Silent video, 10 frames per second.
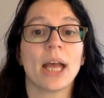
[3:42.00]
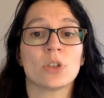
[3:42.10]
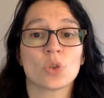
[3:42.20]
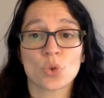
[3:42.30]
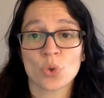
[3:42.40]

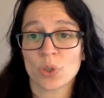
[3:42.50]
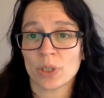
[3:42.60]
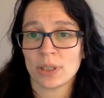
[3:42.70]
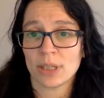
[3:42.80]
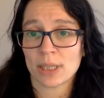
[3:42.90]
and draws
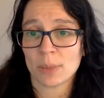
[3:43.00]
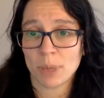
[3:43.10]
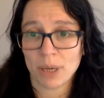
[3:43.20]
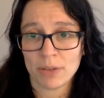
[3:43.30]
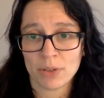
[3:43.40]
on the
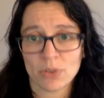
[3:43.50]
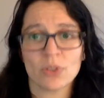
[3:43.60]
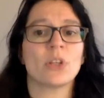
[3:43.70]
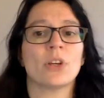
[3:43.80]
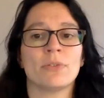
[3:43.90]

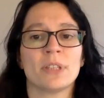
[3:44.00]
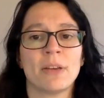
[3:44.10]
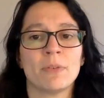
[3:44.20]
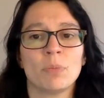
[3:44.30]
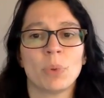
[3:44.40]
experience of
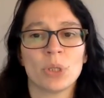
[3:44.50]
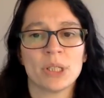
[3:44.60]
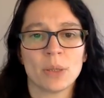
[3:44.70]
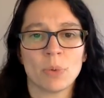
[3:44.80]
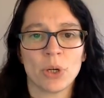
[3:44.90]
seven
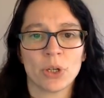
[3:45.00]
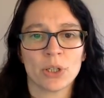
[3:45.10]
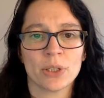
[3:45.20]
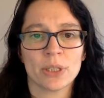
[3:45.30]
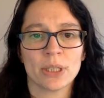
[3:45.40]
policy
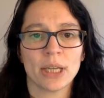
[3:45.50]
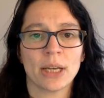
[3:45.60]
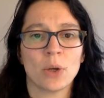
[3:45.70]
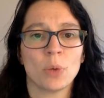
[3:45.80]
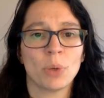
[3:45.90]
workers in
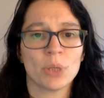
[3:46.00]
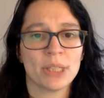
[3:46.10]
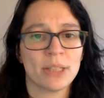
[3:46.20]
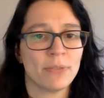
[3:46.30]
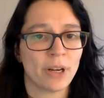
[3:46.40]
our
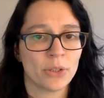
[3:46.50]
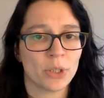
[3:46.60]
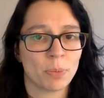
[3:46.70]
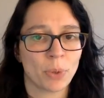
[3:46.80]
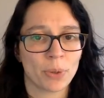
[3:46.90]
policy
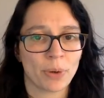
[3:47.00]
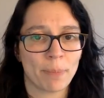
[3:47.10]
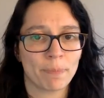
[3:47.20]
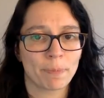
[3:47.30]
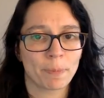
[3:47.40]
fellowship programme.